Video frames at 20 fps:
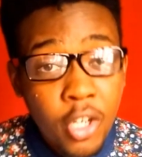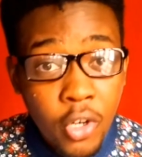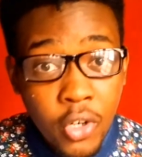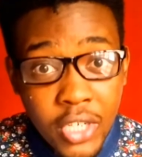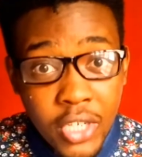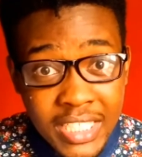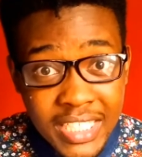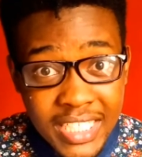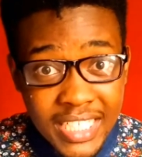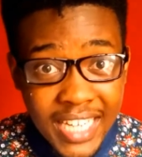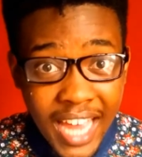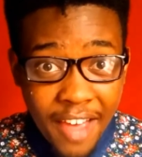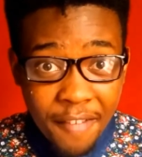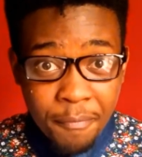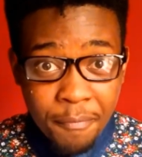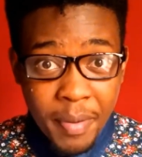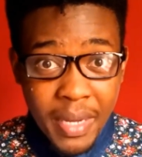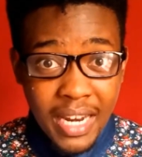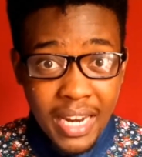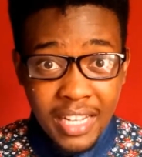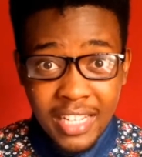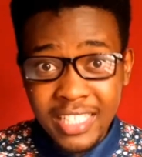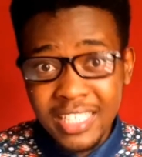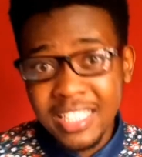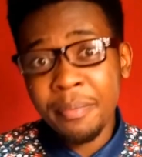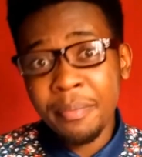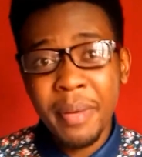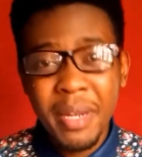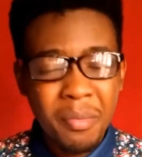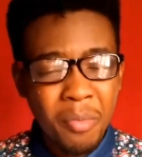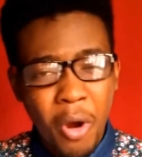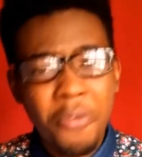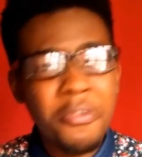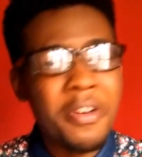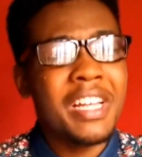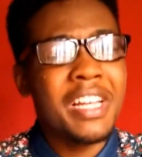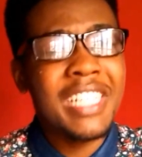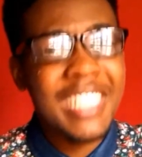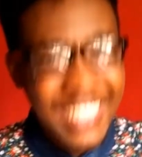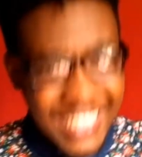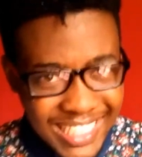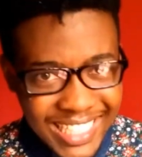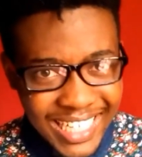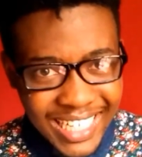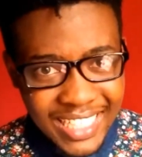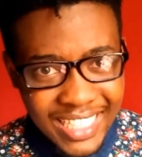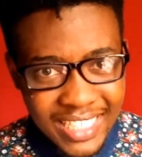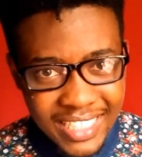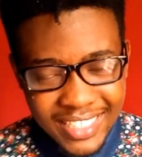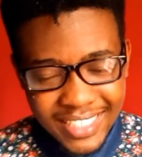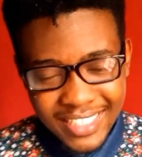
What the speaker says: couldn't it have been a little bit more realistic?